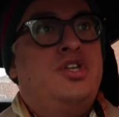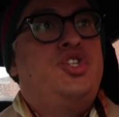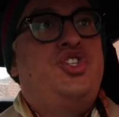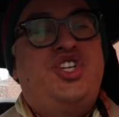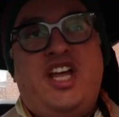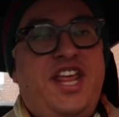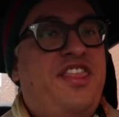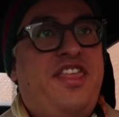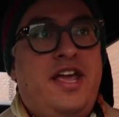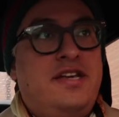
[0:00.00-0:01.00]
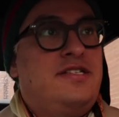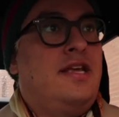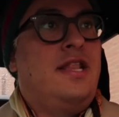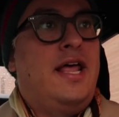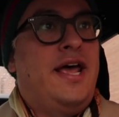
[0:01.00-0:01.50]
shitty things
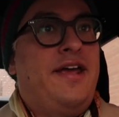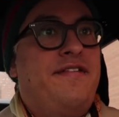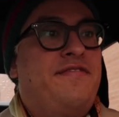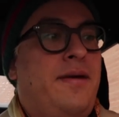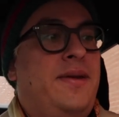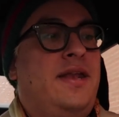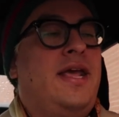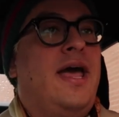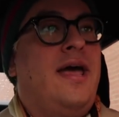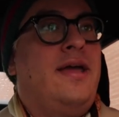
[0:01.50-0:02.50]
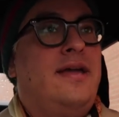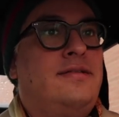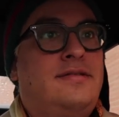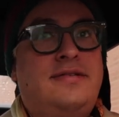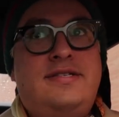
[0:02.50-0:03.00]
in life. I mean, yeah, it
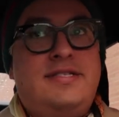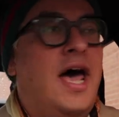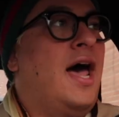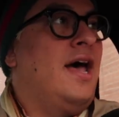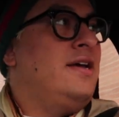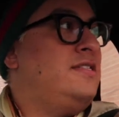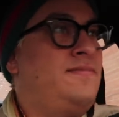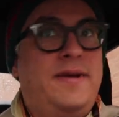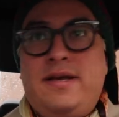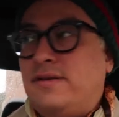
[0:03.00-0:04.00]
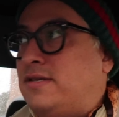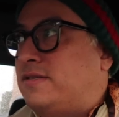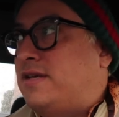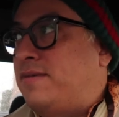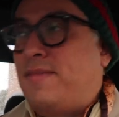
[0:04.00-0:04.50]
sucks because
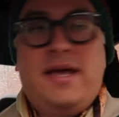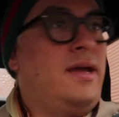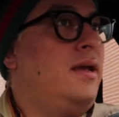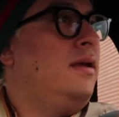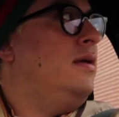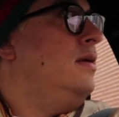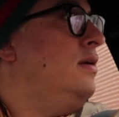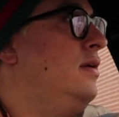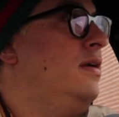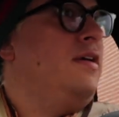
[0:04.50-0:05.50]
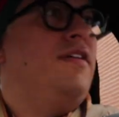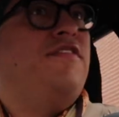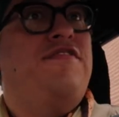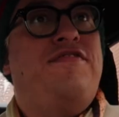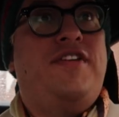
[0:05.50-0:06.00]
it's like my
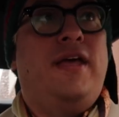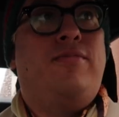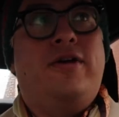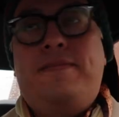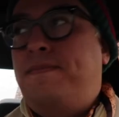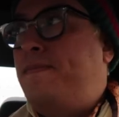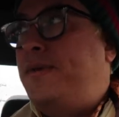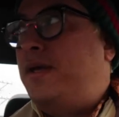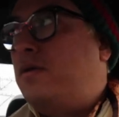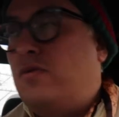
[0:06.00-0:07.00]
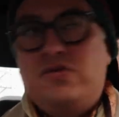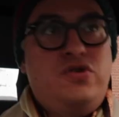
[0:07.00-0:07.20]
favorite vehicle